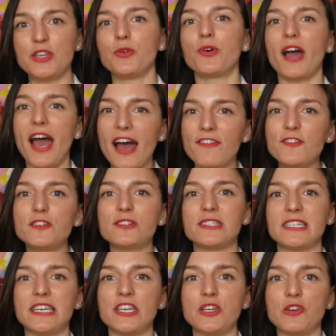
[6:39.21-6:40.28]
You have to
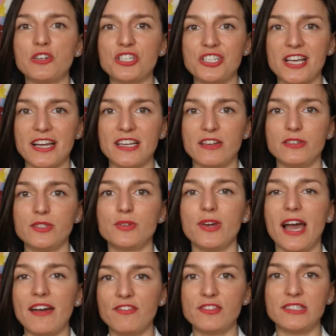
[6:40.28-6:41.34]
see your shadows, you
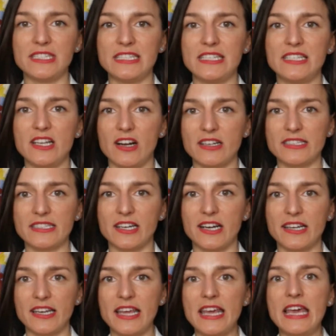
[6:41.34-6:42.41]
have to see the dark
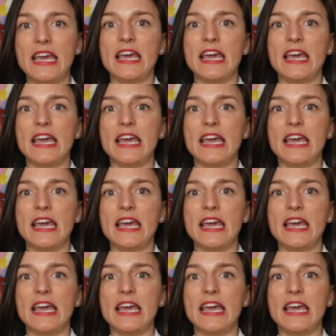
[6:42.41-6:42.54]
side,